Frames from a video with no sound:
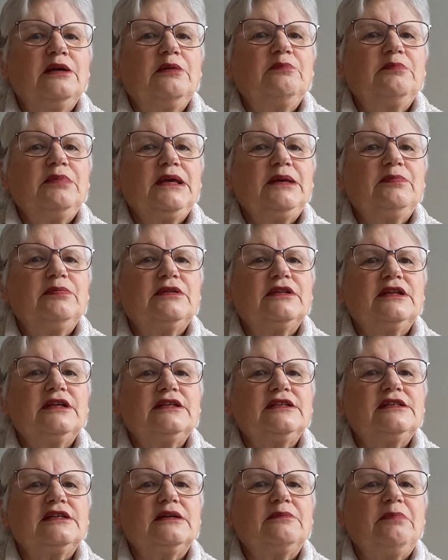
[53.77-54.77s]
people
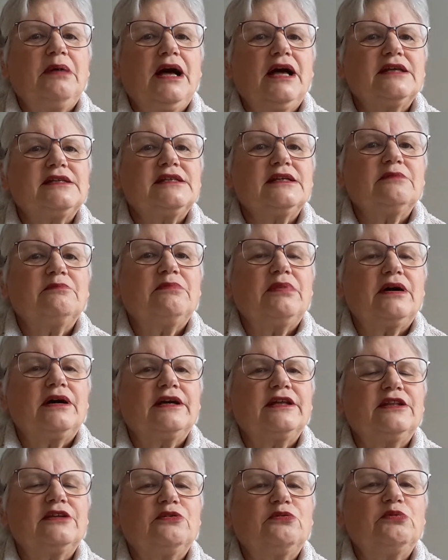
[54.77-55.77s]
that are passing
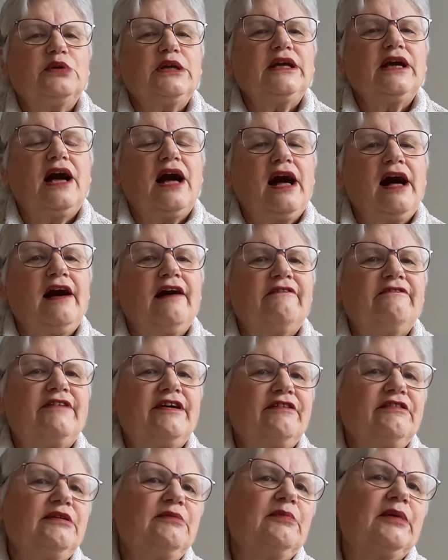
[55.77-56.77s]
by that we are
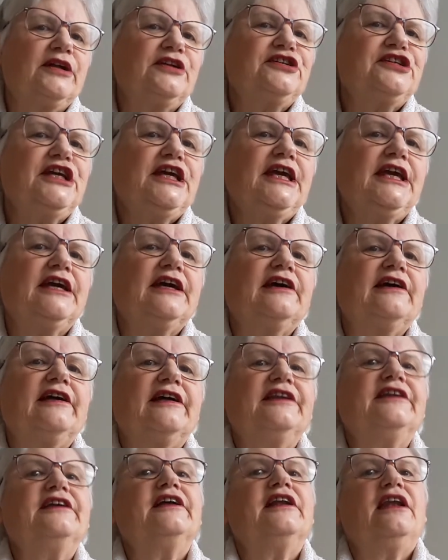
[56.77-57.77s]
very much here
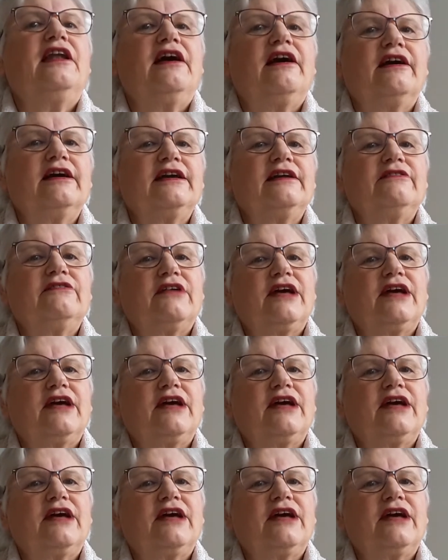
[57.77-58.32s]
and alive,